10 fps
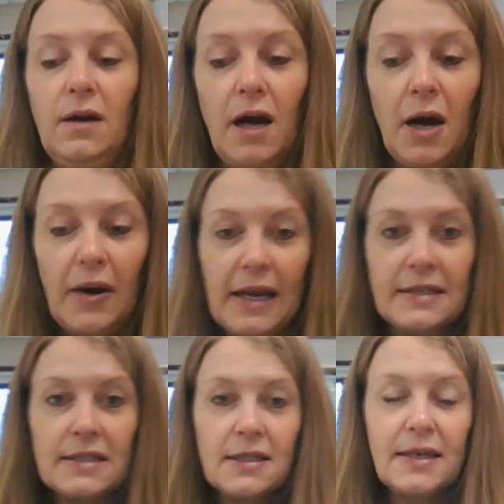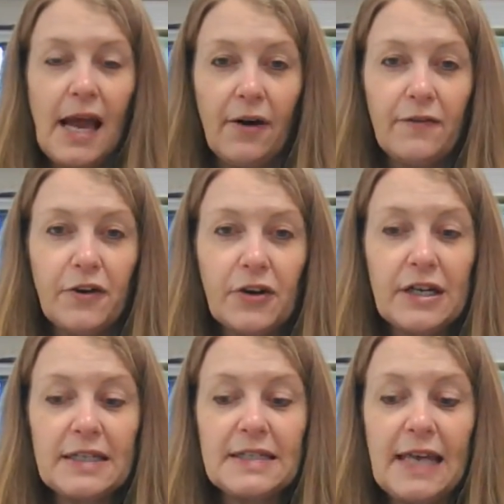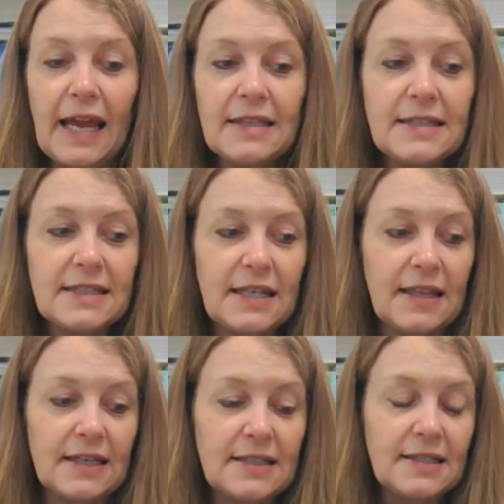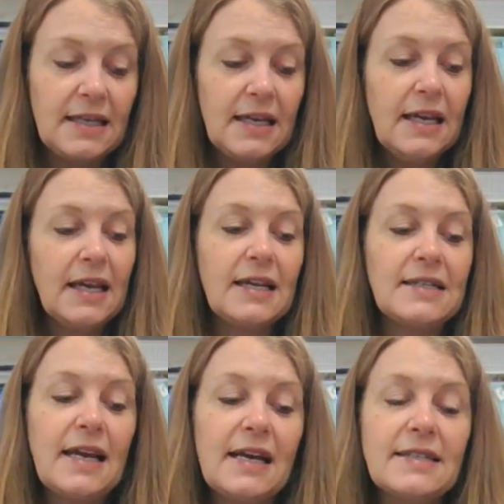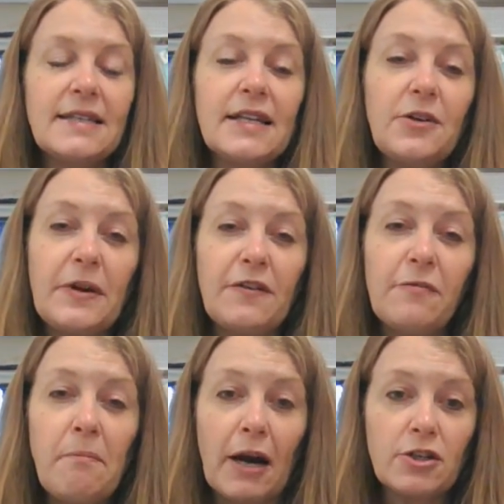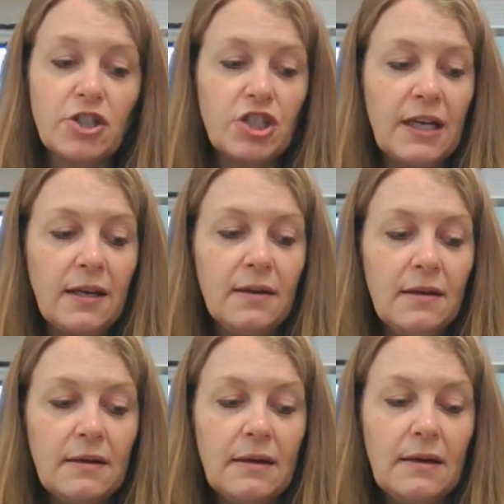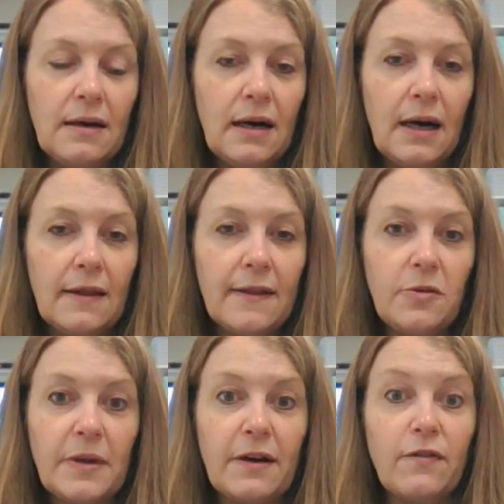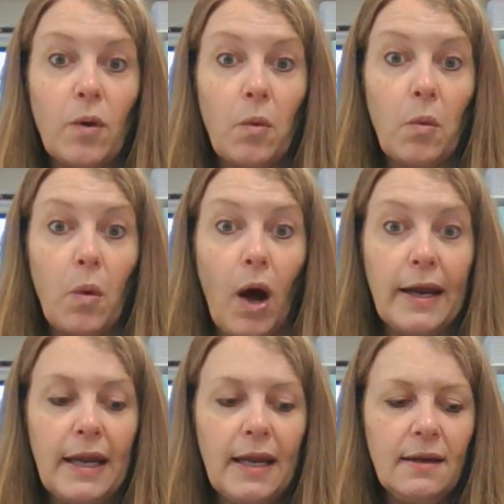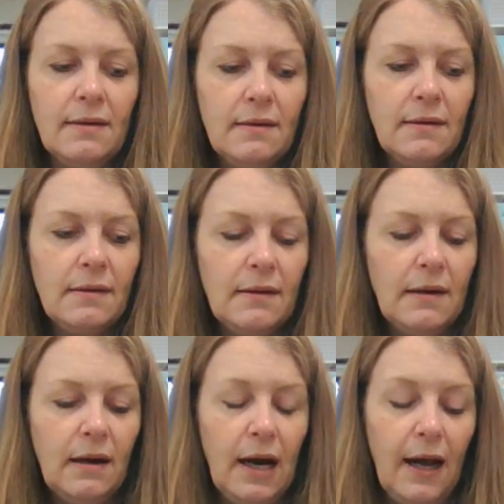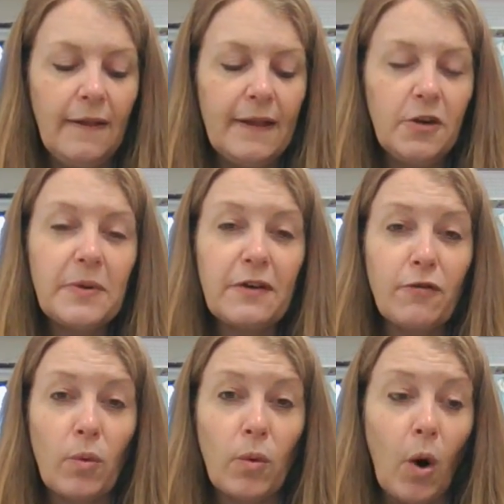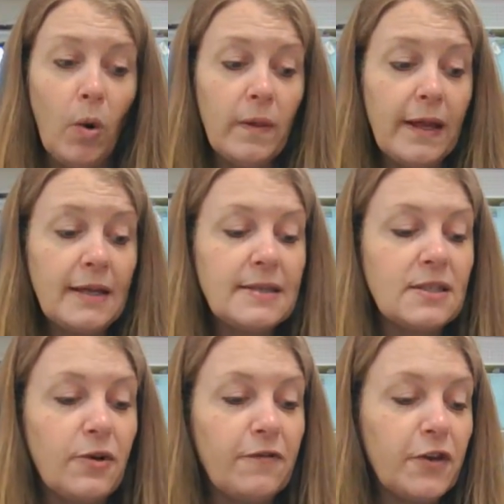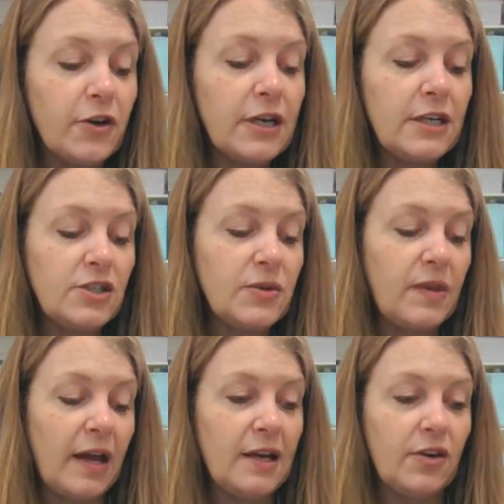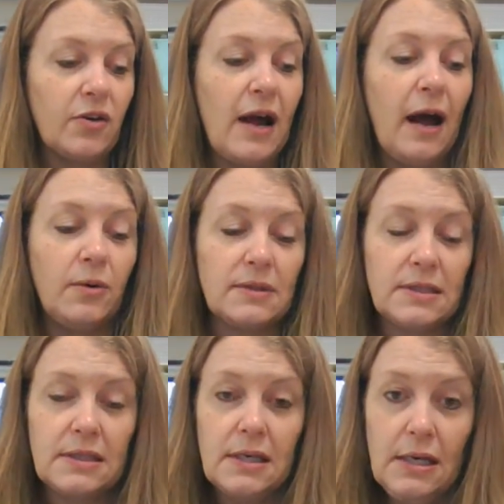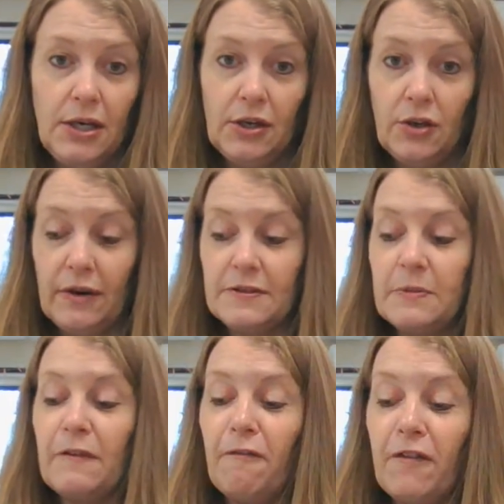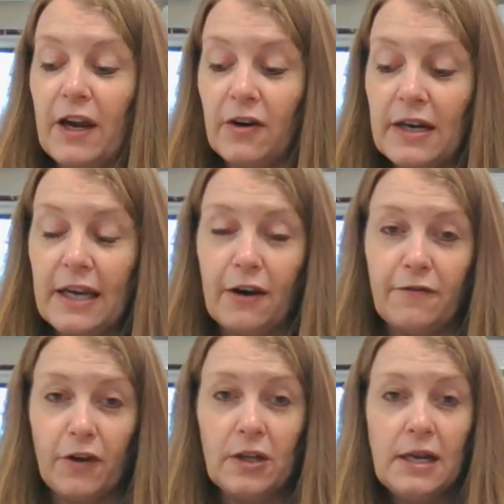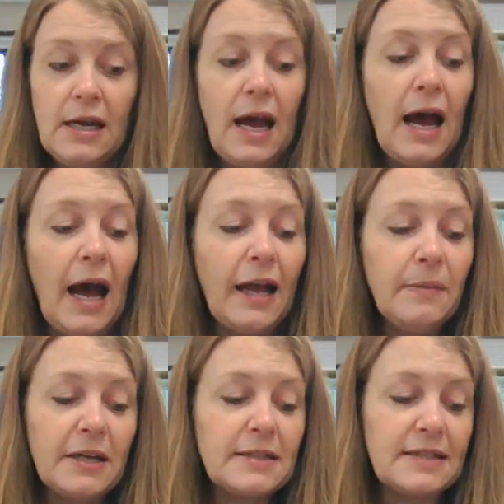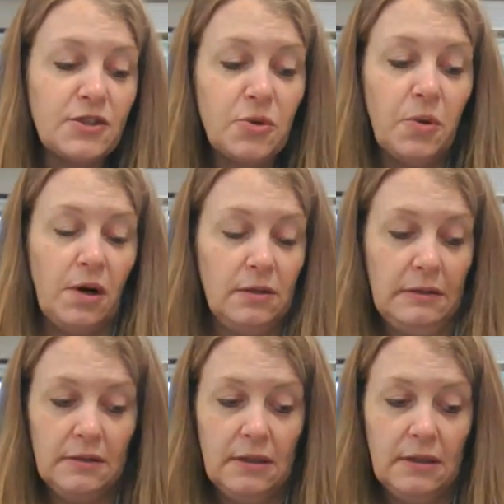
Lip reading: All right, now if you're going to dance to this, it has a little bit of marching, a little bit of running, a little bit of rolling. So if you're going to do that in your house, you have to be very careful. I'm at school,